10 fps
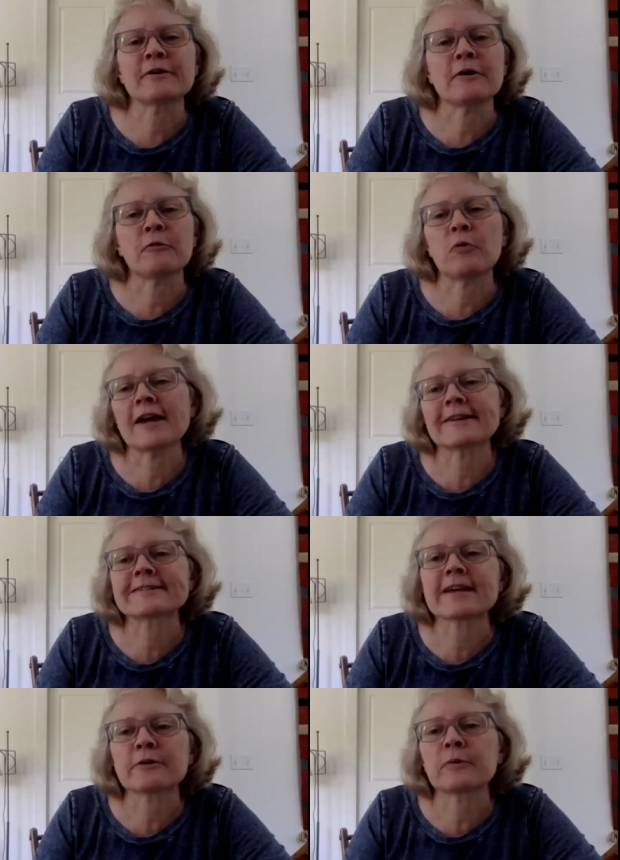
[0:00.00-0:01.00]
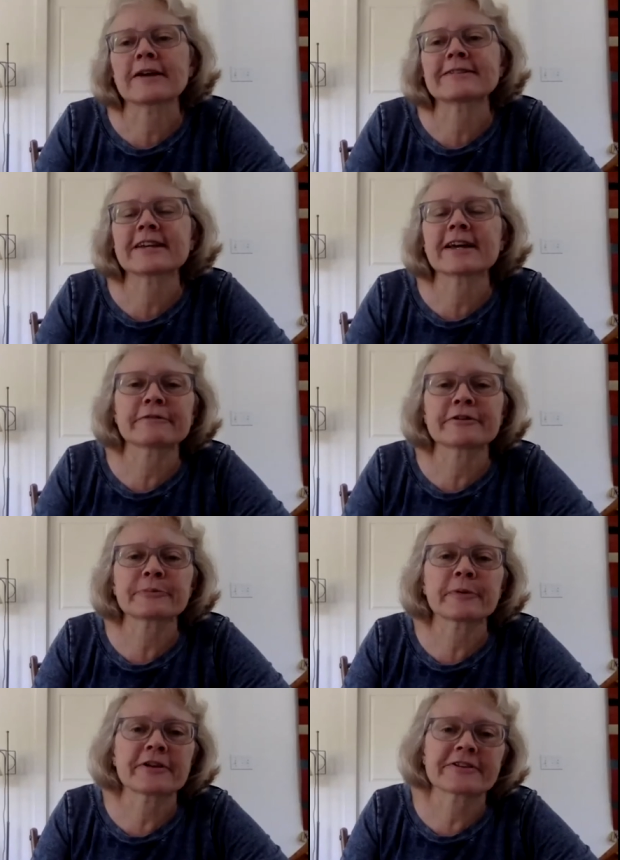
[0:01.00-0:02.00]
a wise a wise guy
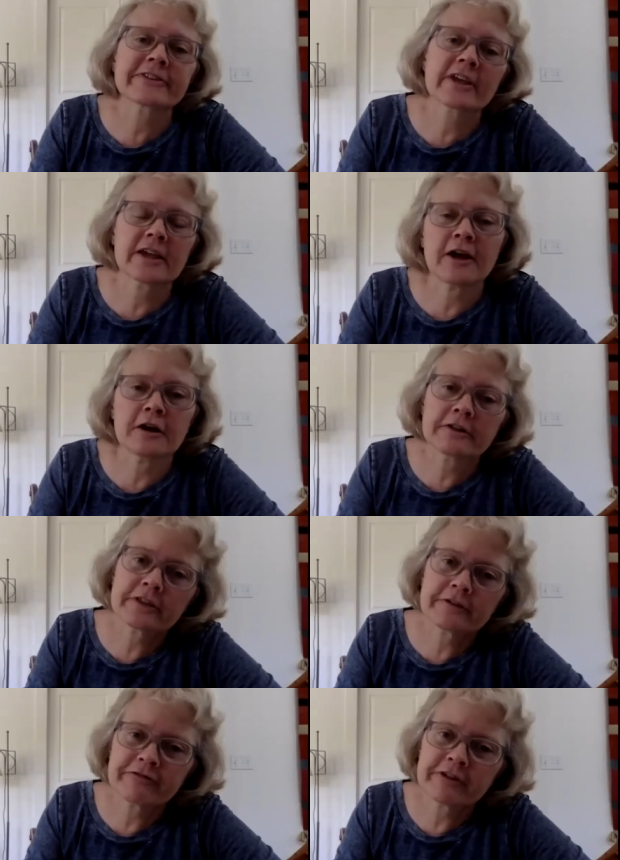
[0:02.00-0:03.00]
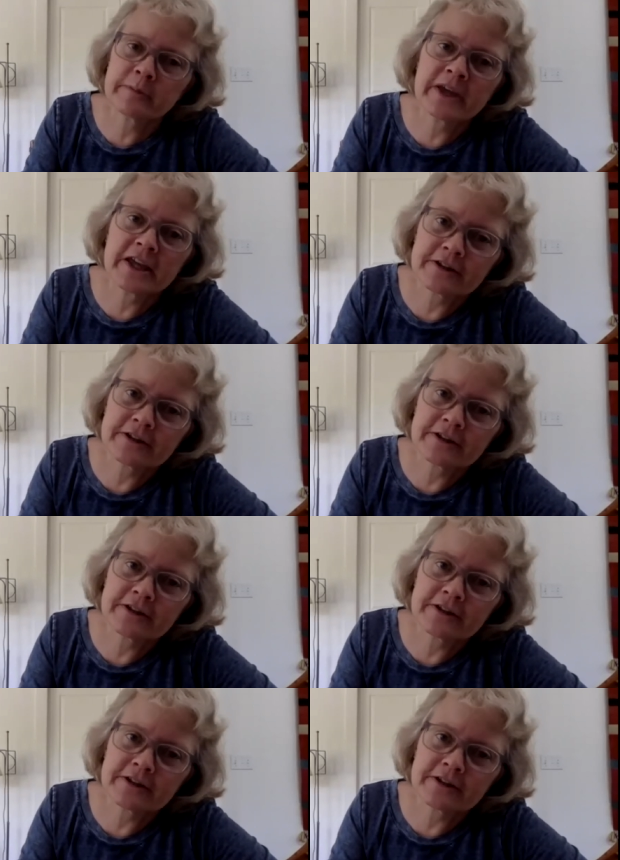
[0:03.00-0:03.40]
response saying, "Aren't the female